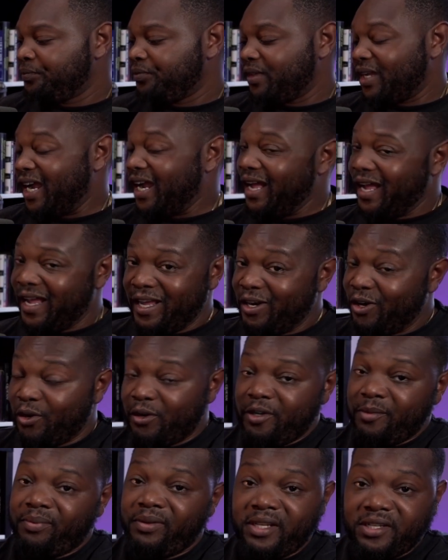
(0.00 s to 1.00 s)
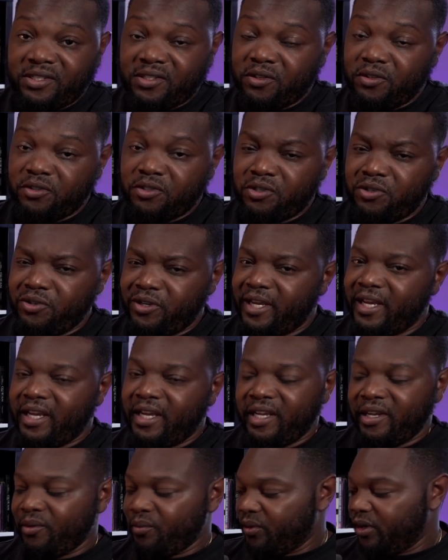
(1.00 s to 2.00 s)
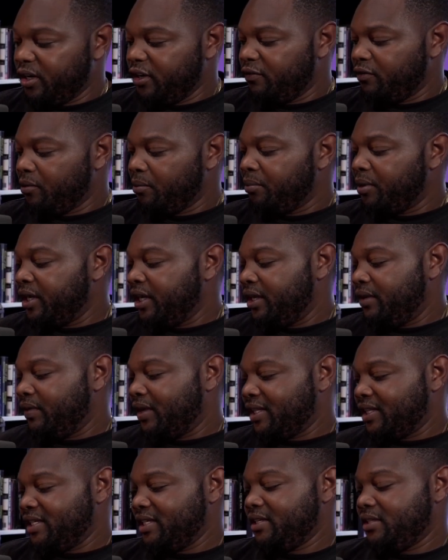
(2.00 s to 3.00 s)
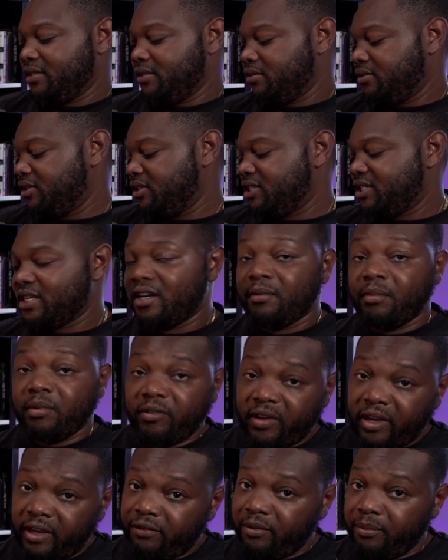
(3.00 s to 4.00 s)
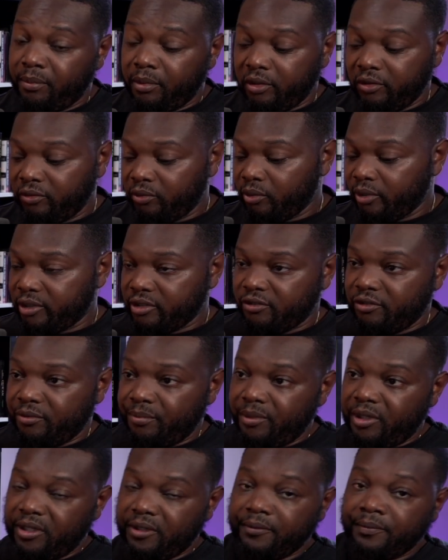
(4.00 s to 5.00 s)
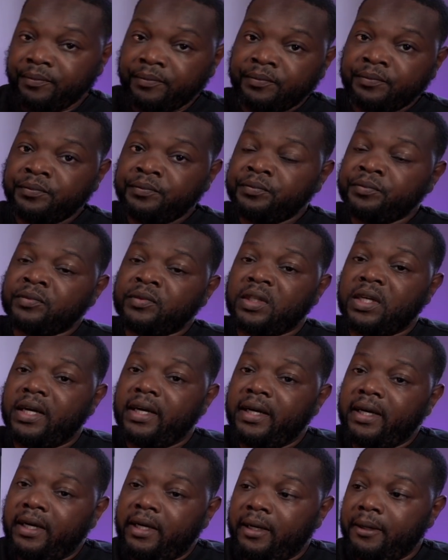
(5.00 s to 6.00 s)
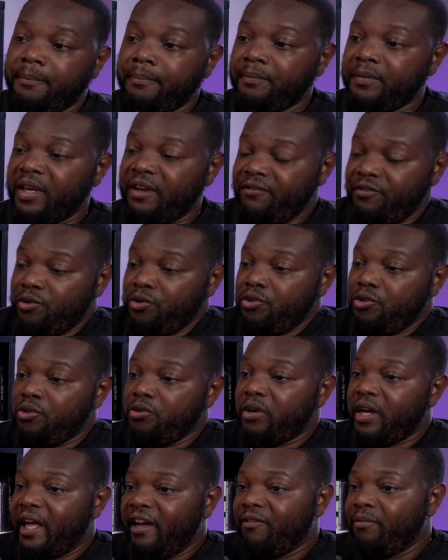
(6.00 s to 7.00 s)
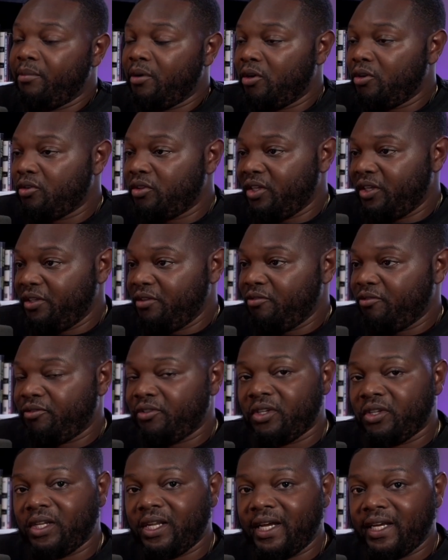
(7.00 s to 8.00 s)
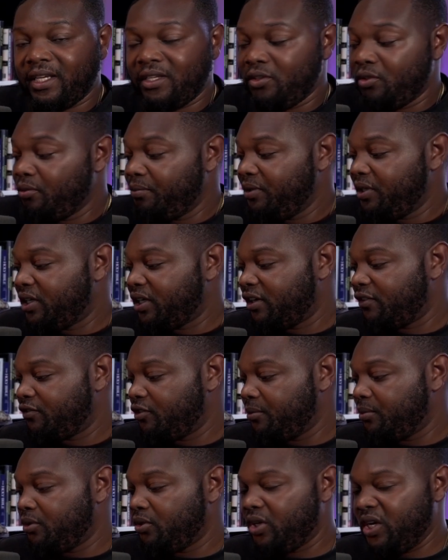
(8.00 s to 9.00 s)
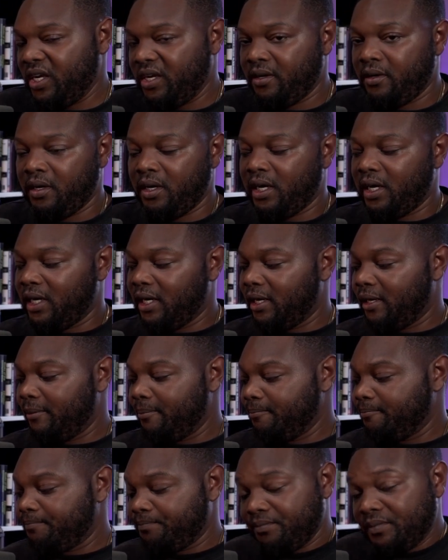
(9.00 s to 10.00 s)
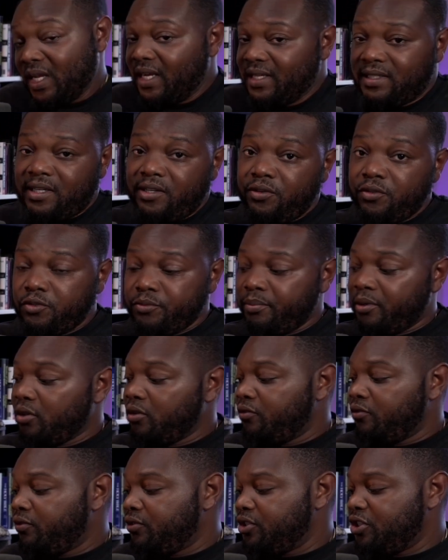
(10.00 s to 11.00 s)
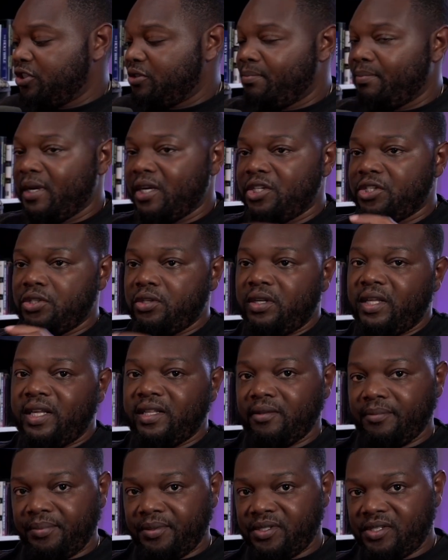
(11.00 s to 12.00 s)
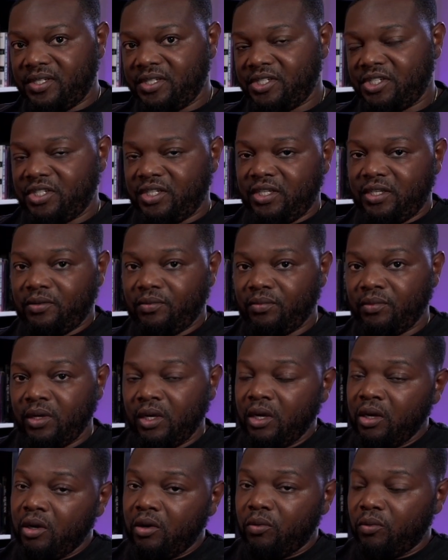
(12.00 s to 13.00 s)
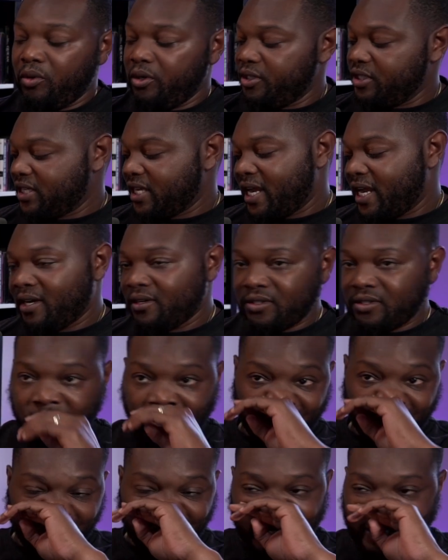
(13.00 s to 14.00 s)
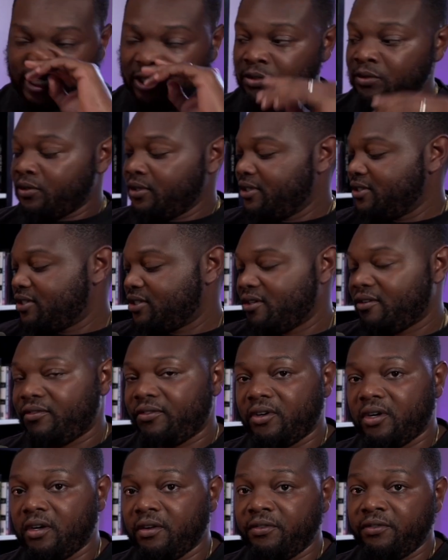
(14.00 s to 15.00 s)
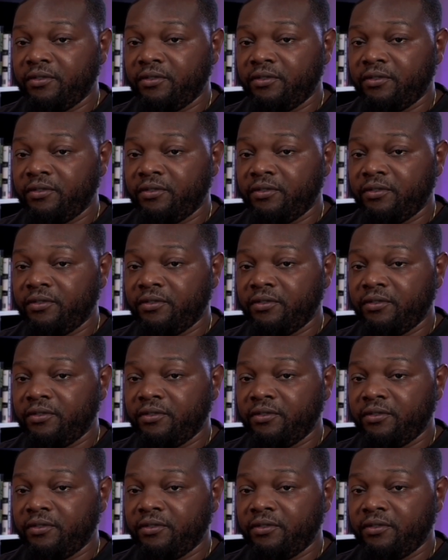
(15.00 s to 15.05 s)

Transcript: I had already placed those, so you can't get rid of them. But I think the setup of having both works for me. If you do have both and you feel like you'll be comfortable, I say use both. Just make sure that the positioning works out so you're not throwing yourself off